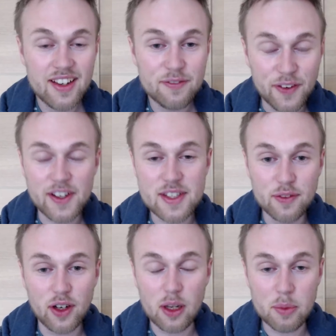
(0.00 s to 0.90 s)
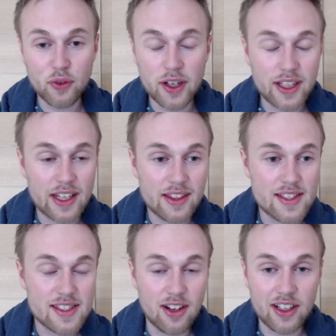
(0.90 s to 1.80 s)
first of all, before I get this
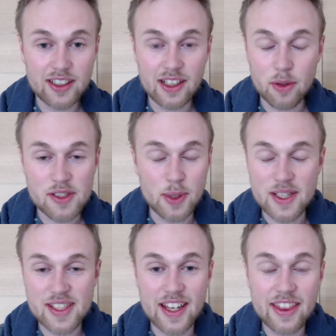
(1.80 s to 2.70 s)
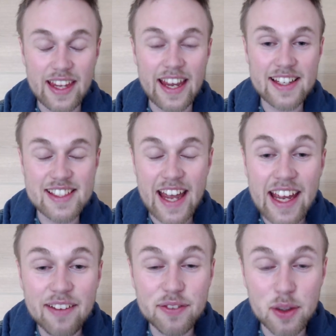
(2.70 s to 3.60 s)
started, I just want to say thanks
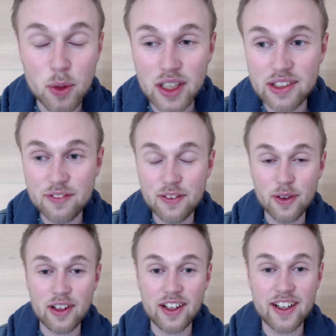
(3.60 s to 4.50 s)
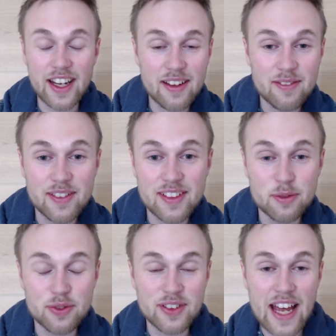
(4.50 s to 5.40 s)
everyone for
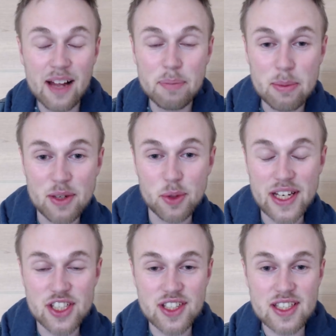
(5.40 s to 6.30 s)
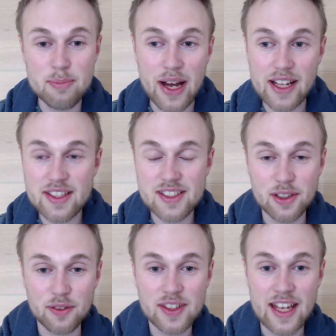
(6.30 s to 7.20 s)
helping me reach this
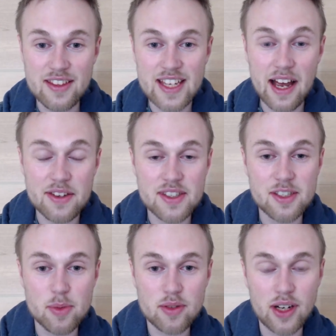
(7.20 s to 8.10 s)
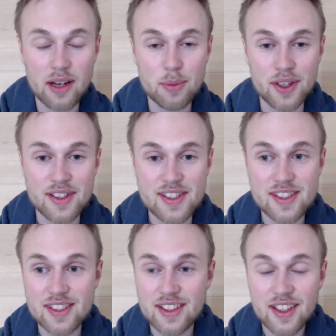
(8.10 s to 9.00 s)
milestone of 10,000
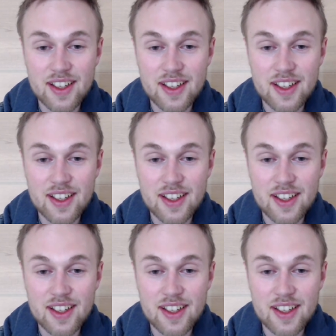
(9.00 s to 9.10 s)
subscribers.